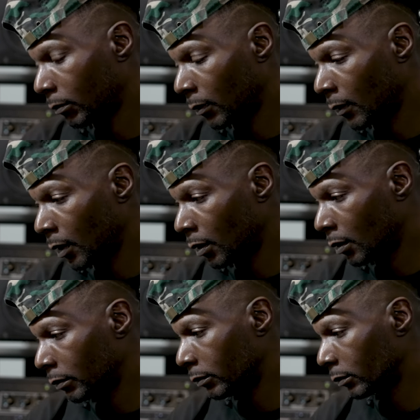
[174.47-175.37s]

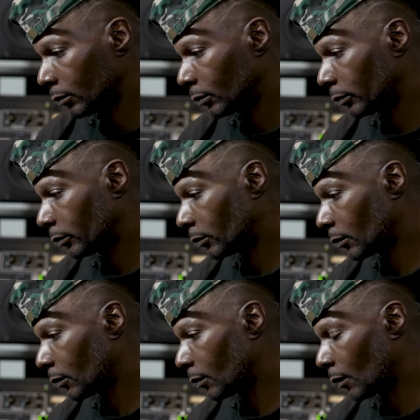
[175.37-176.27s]
Man,
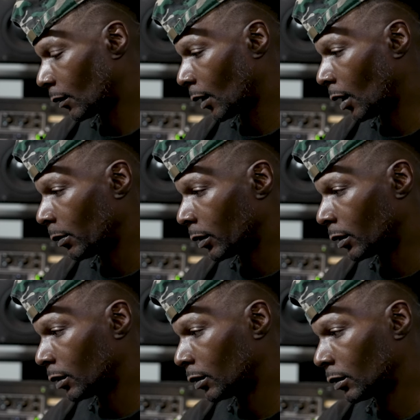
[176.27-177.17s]

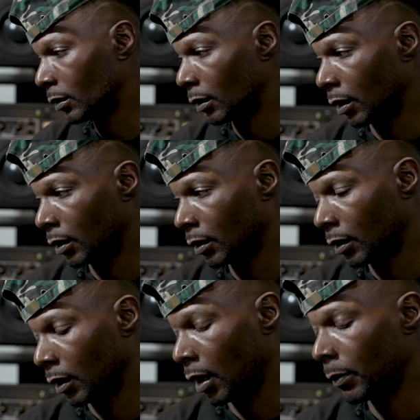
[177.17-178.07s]

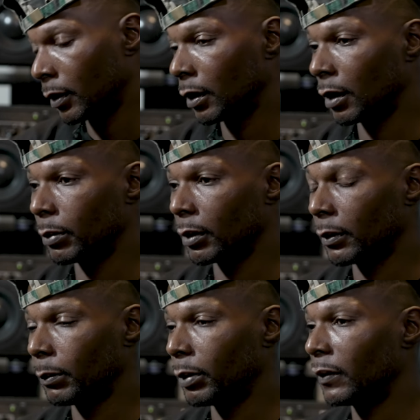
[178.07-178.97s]
I believe they
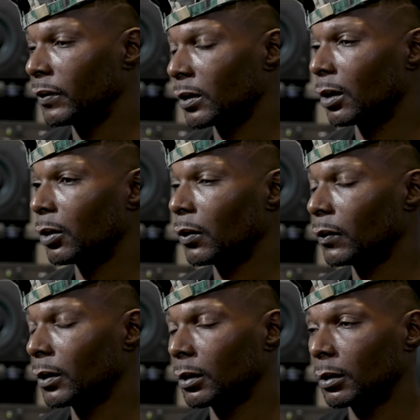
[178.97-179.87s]
beef started
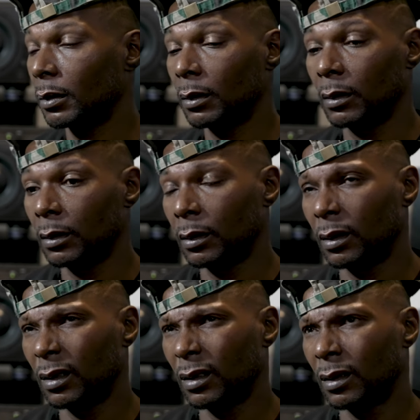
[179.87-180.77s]
over
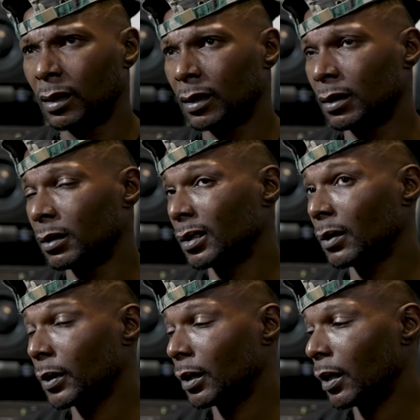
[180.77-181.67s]

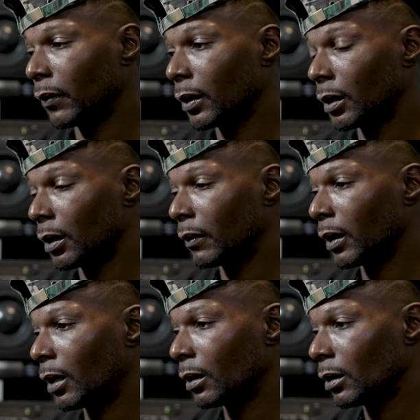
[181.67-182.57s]
something that really didn't
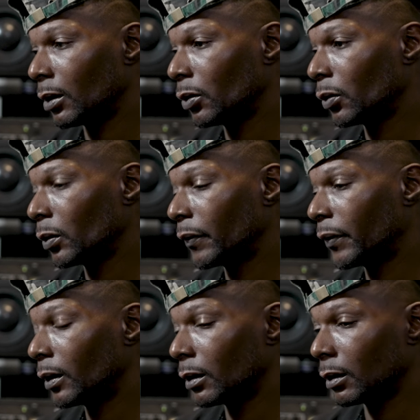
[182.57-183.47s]
nothing to do with
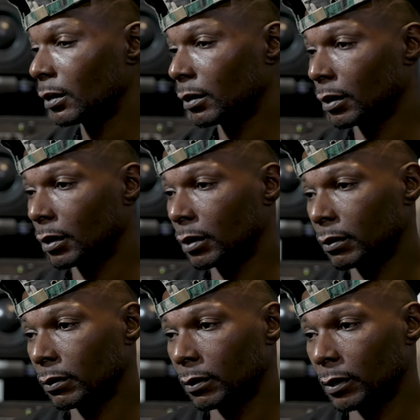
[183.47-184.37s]
50. Like,
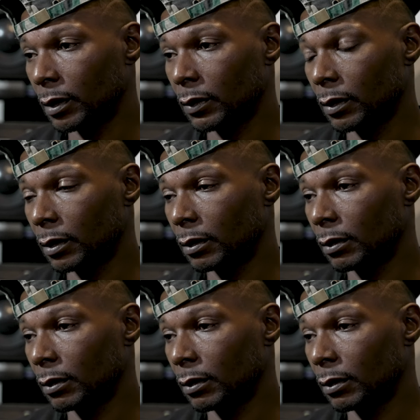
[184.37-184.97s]
that's what.